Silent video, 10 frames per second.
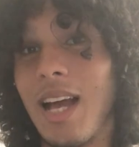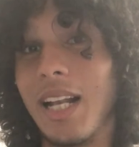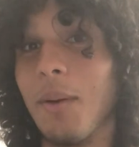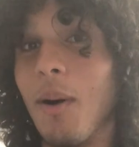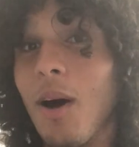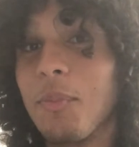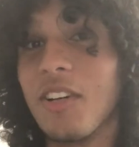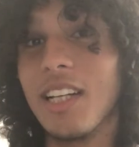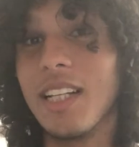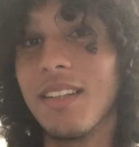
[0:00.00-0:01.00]
and then
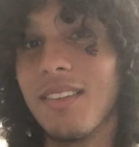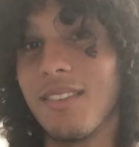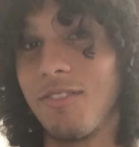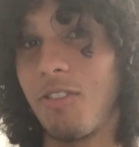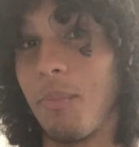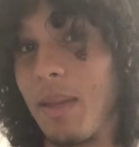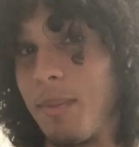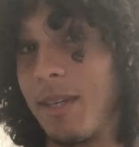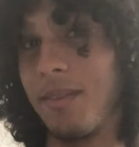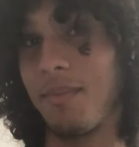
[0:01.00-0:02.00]
upgrading from
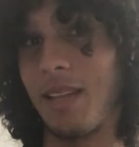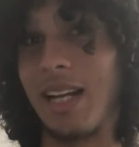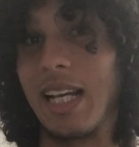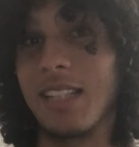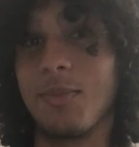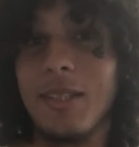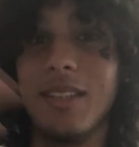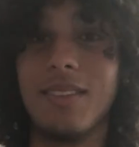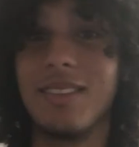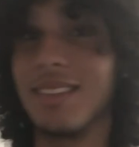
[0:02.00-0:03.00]
maybe an Asby
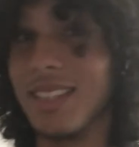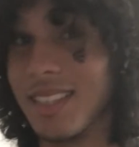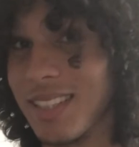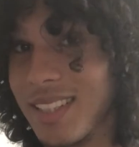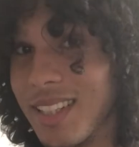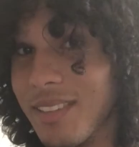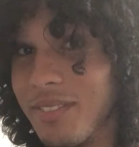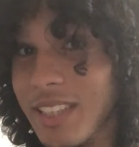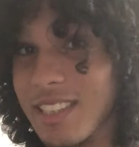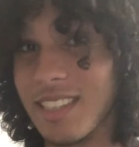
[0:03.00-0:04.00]
to
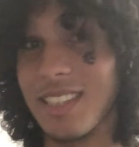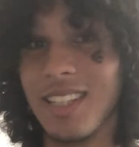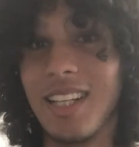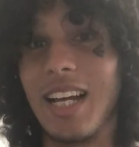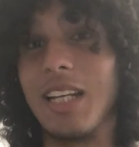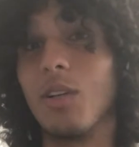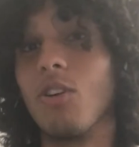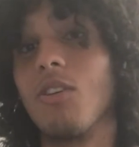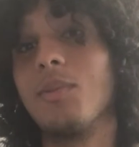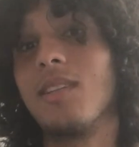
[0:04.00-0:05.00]
Virgil, and you go
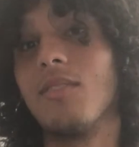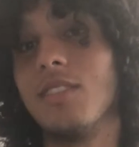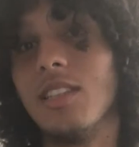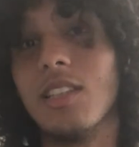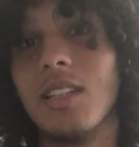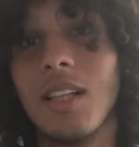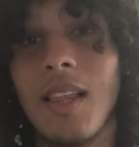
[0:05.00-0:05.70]
Robertson, Virgil.